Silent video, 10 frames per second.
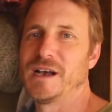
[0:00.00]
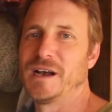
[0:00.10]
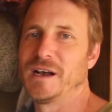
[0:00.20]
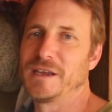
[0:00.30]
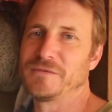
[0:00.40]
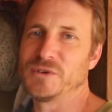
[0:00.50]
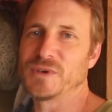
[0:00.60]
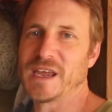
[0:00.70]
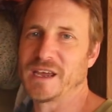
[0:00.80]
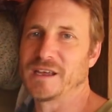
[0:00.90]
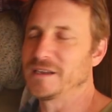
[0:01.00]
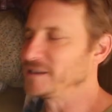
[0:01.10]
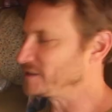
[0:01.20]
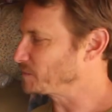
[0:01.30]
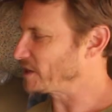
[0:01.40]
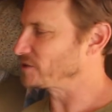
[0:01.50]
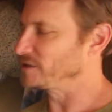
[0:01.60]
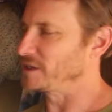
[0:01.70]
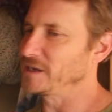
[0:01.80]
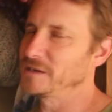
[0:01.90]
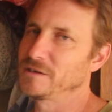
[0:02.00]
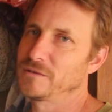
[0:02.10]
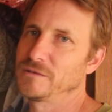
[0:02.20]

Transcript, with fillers: uh, if you can, and especially